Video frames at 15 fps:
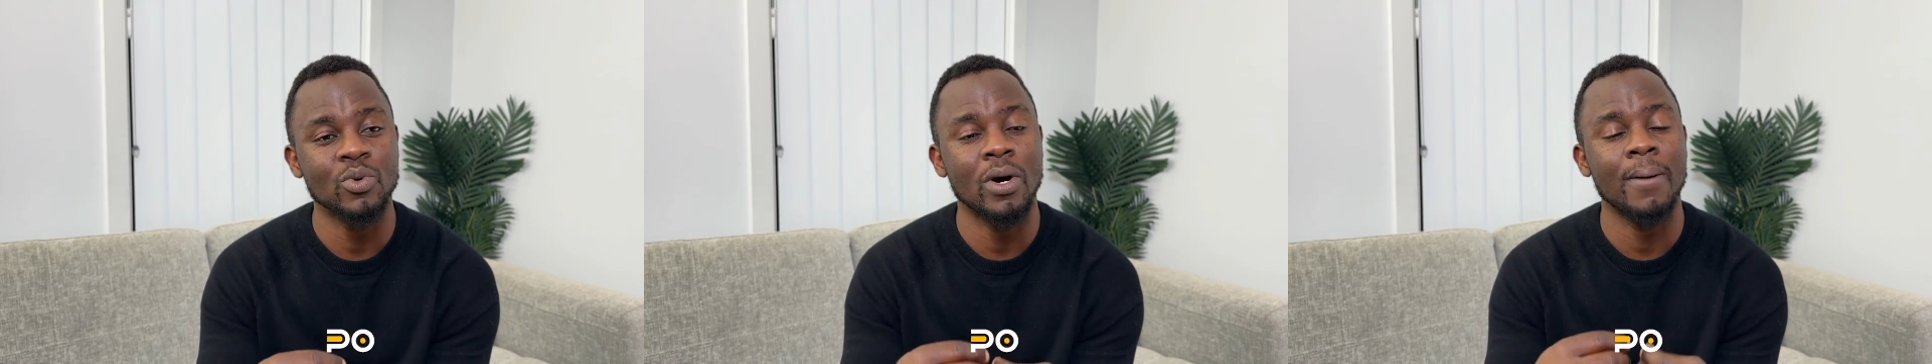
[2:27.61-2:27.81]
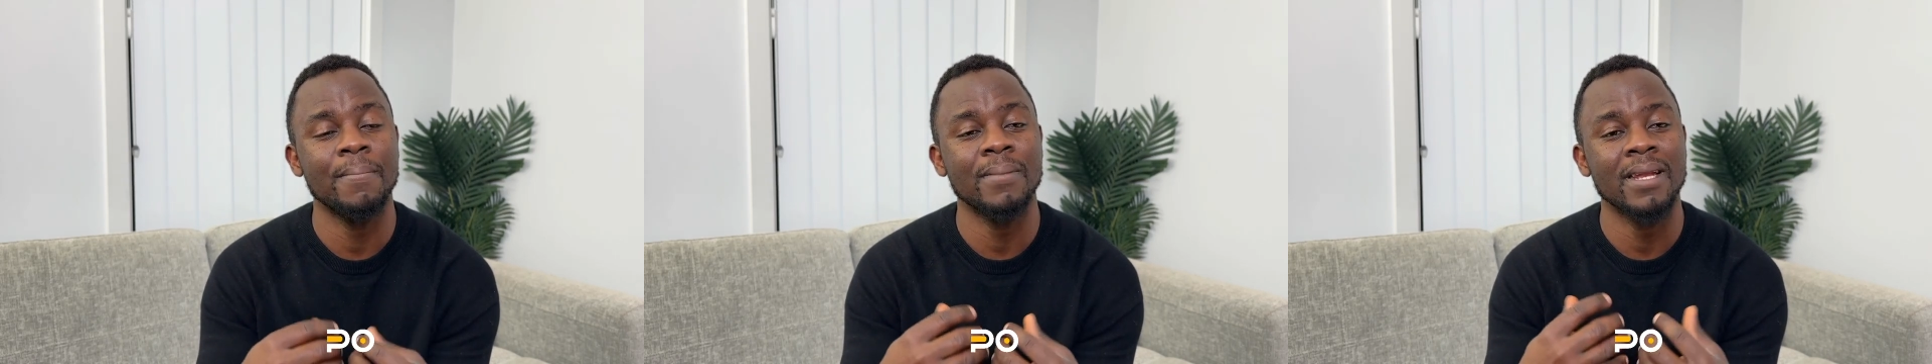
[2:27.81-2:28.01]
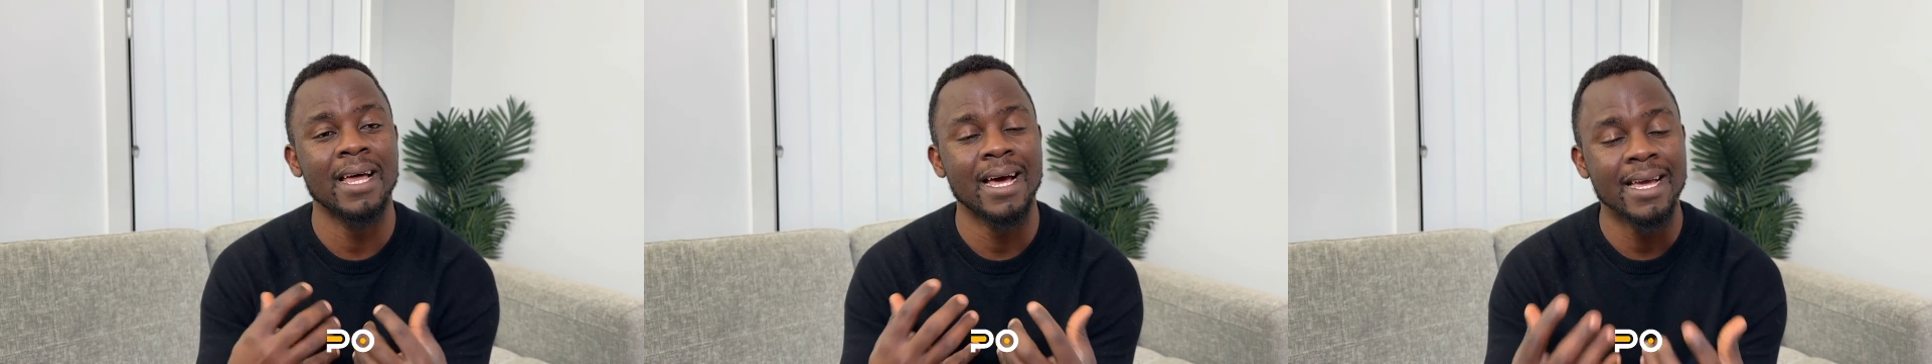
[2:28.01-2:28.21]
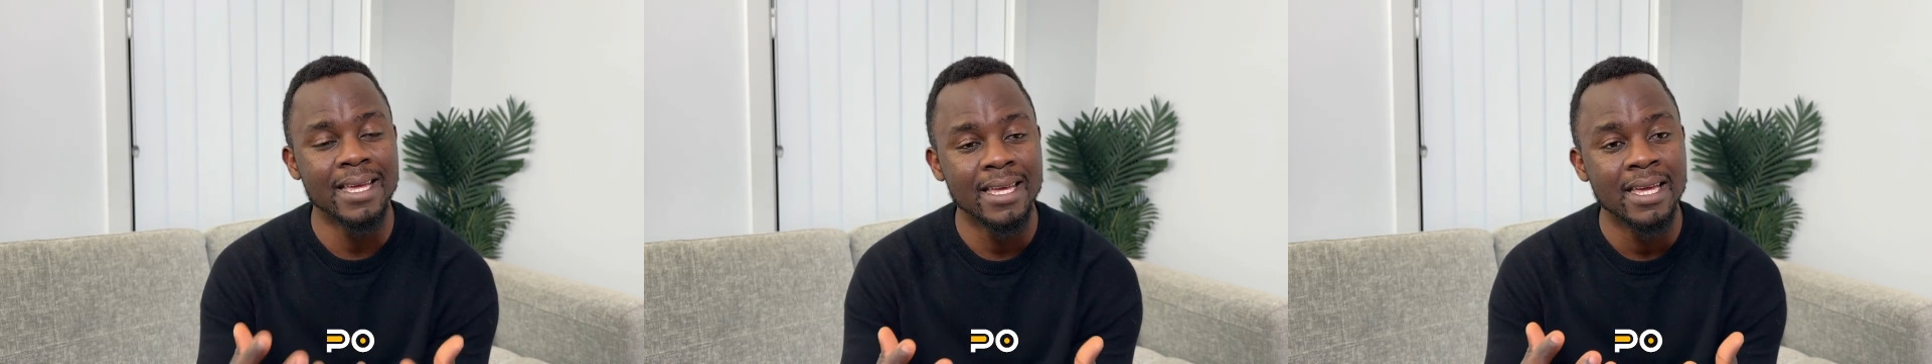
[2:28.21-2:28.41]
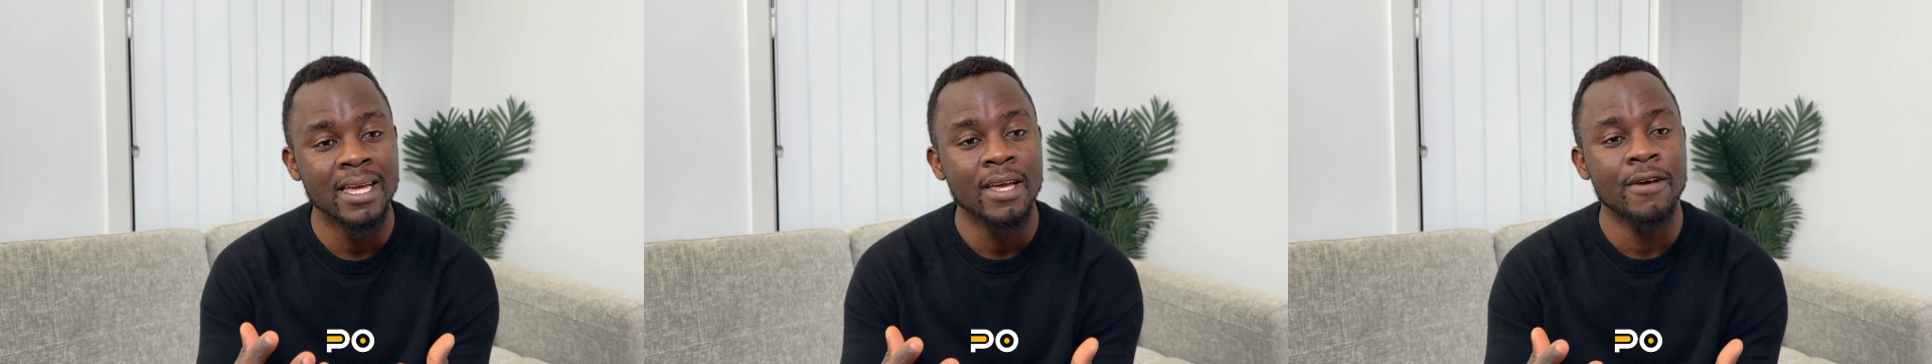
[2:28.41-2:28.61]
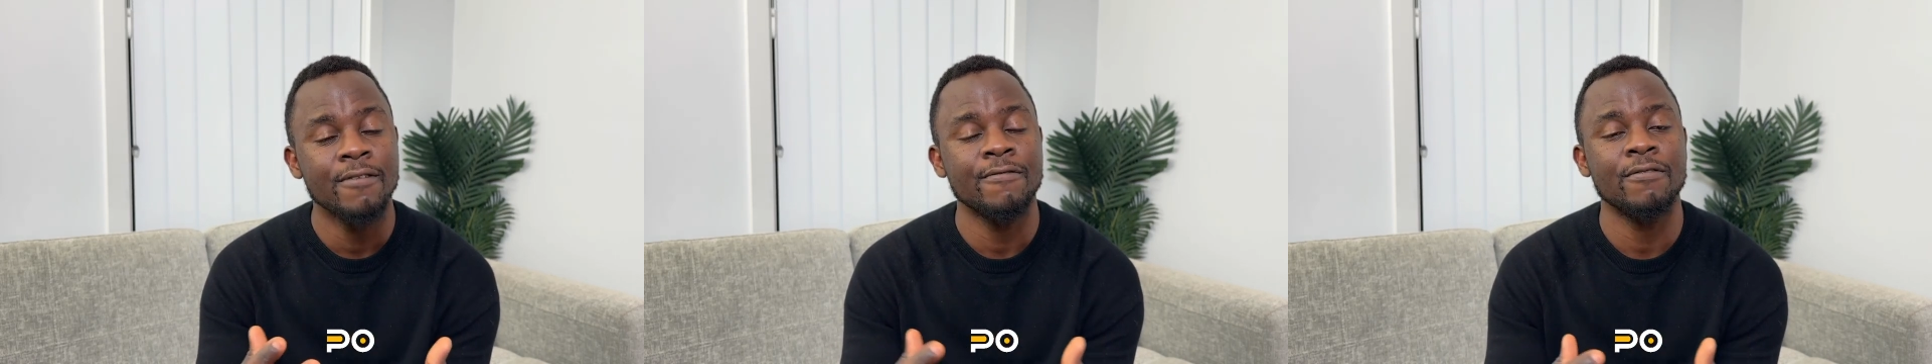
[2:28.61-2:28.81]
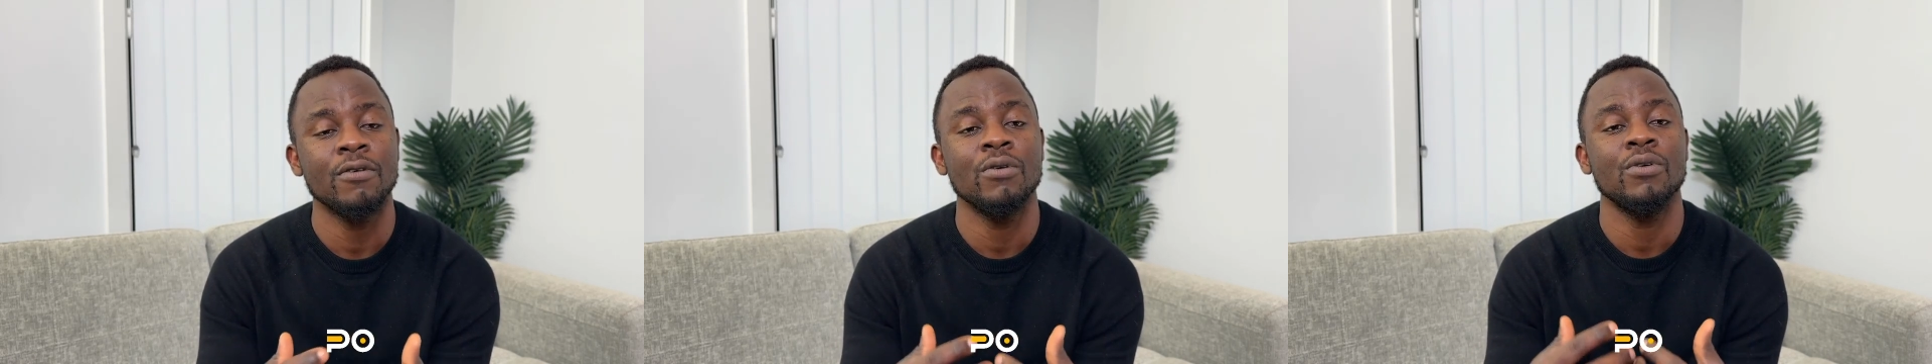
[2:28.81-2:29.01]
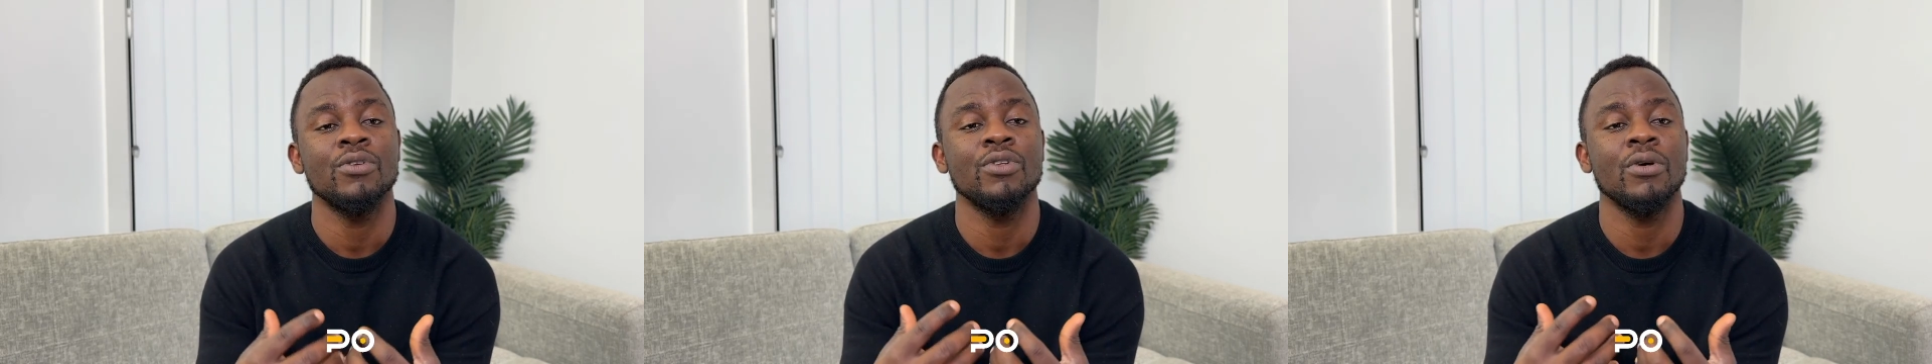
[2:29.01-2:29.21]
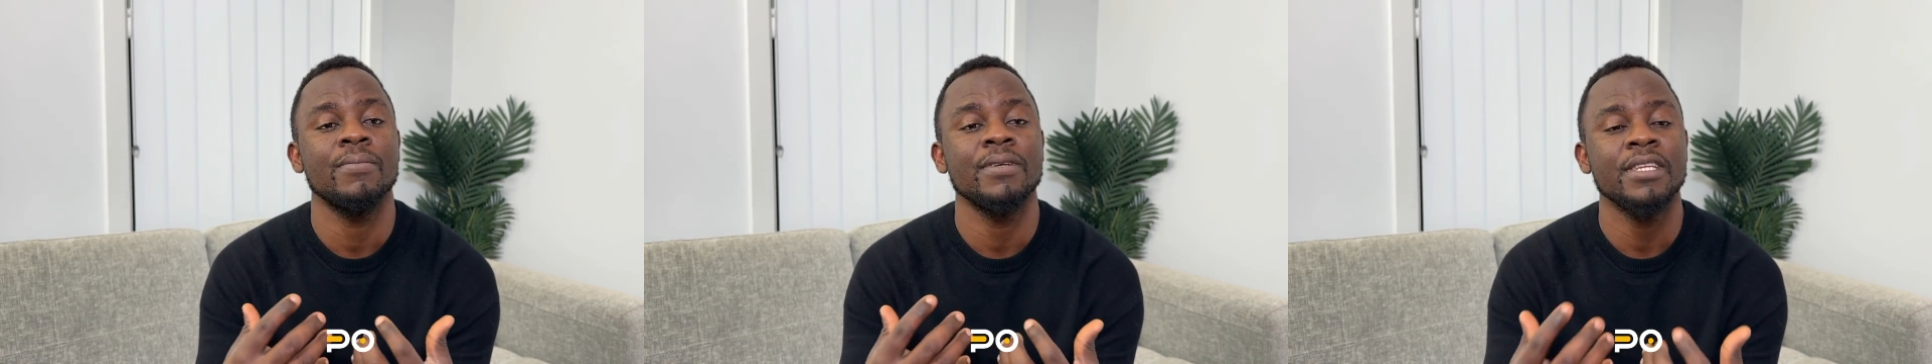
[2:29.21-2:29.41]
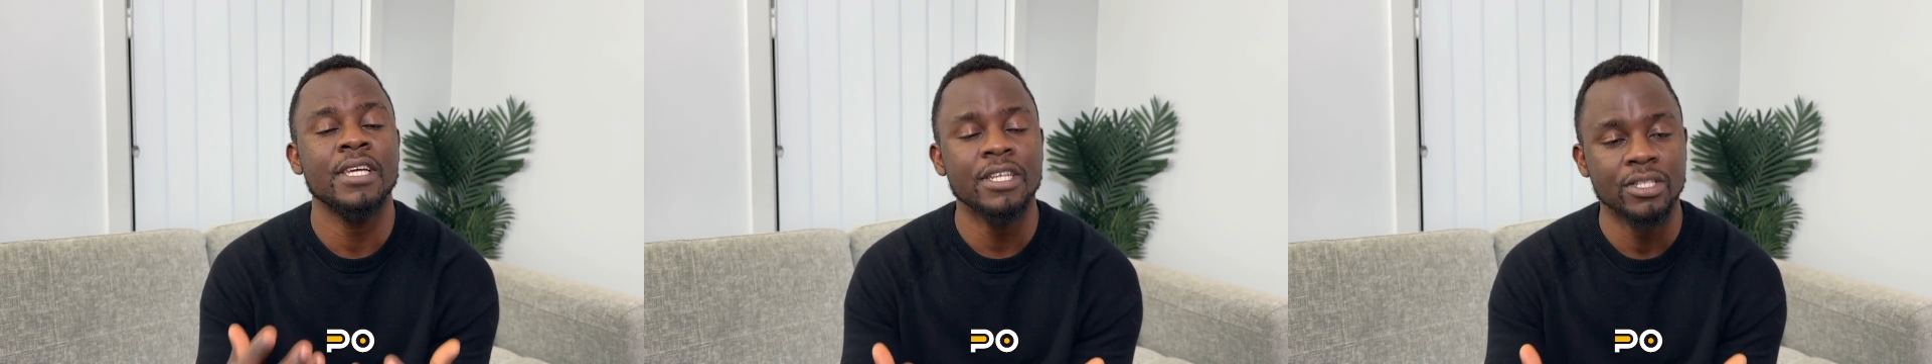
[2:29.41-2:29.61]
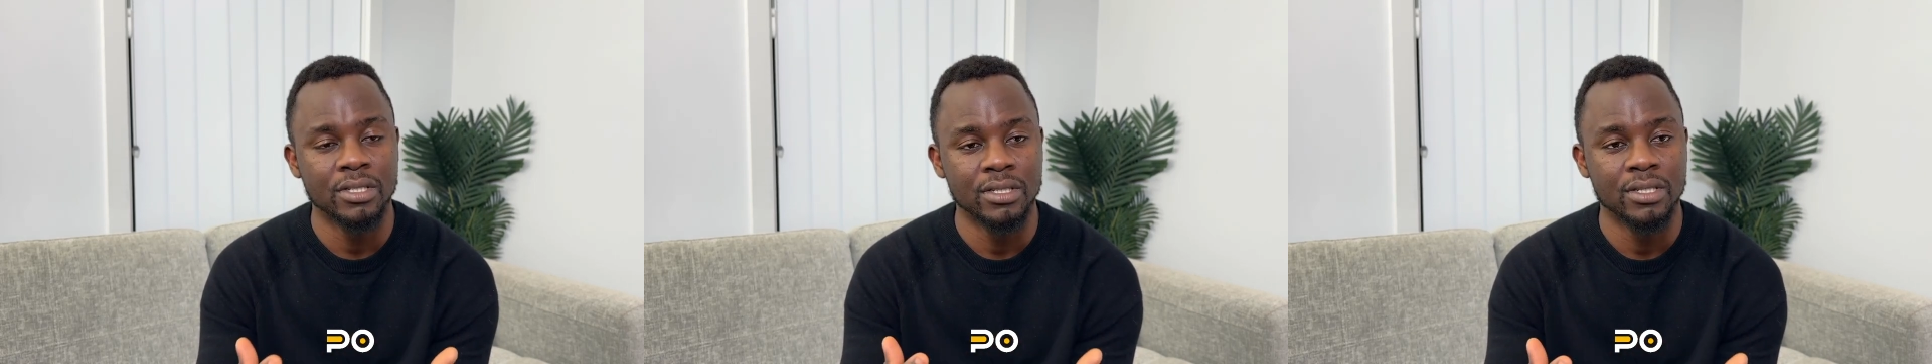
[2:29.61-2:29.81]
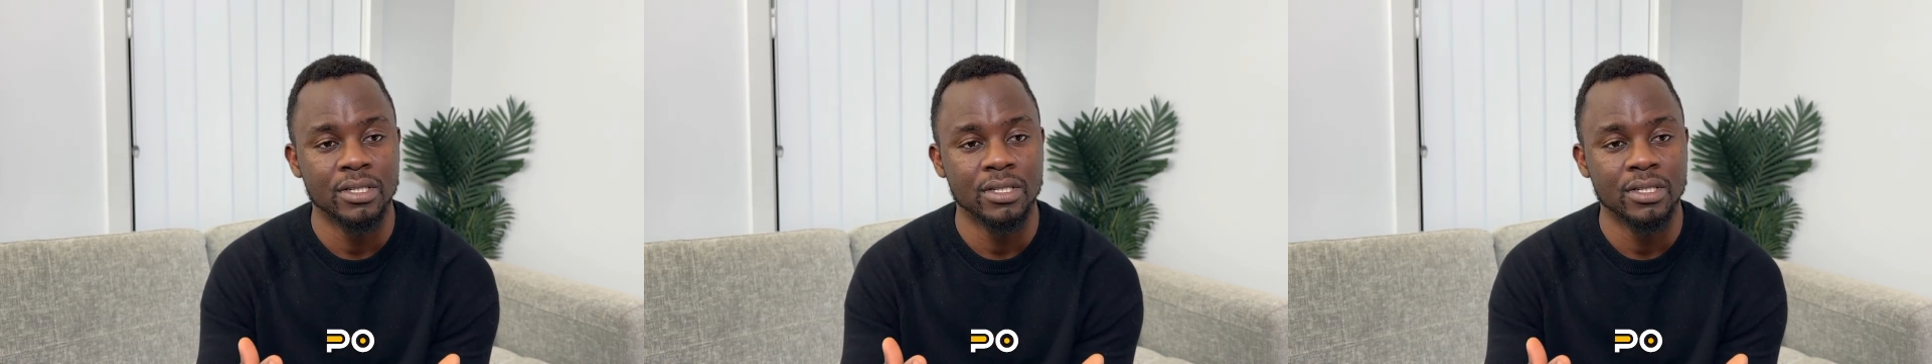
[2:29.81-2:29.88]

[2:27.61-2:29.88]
apply for nomination.